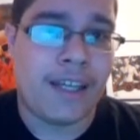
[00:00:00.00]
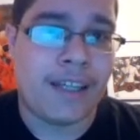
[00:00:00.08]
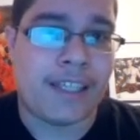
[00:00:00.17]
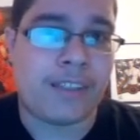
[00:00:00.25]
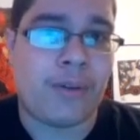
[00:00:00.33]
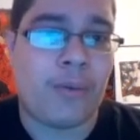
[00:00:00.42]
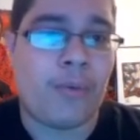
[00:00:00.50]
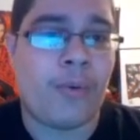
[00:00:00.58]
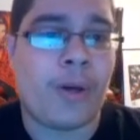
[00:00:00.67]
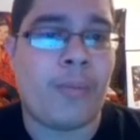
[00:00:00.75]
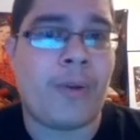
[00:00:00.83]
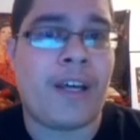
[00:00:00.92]
That's why we were
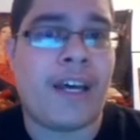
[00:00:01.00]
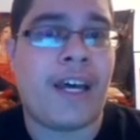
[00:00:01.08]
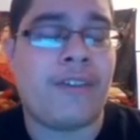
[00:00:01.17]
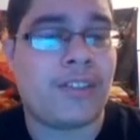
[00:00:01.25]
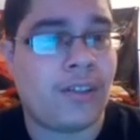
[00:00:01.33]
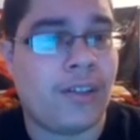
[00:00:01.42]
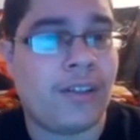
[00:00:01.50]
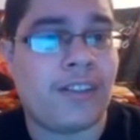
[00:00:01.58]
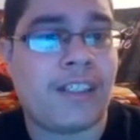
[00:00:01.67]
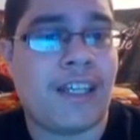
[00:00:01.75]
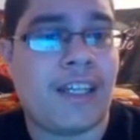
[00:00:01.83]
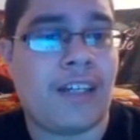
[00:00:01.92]
able to have
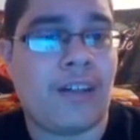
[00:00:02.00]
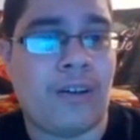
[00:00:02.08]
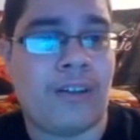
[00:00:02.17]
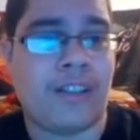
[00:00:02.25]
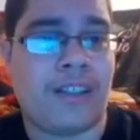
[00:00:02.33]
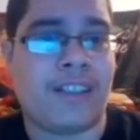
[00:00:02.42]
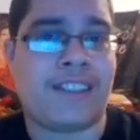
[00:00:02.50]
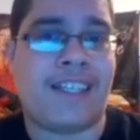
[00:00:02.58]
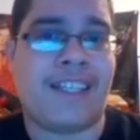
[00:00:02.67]
Stardust and Goldust.